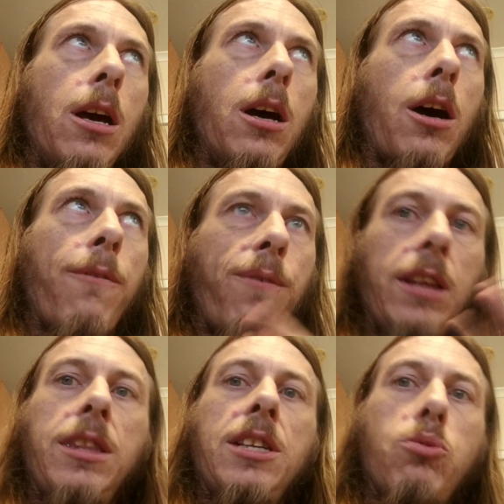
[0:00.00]
I
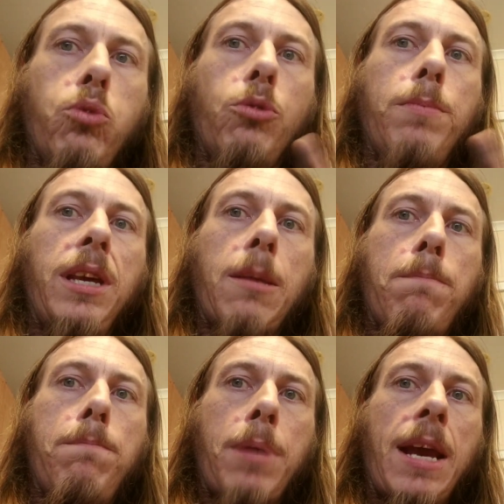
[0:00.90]
think this will be the
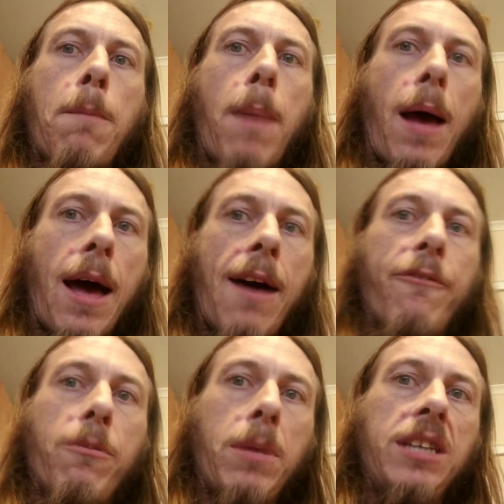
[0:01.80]
better path
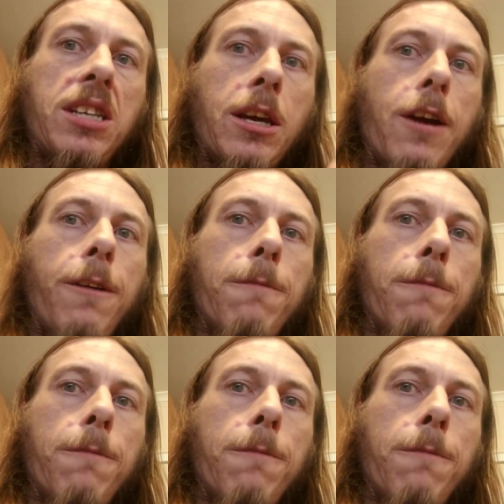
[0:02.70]
for me to go.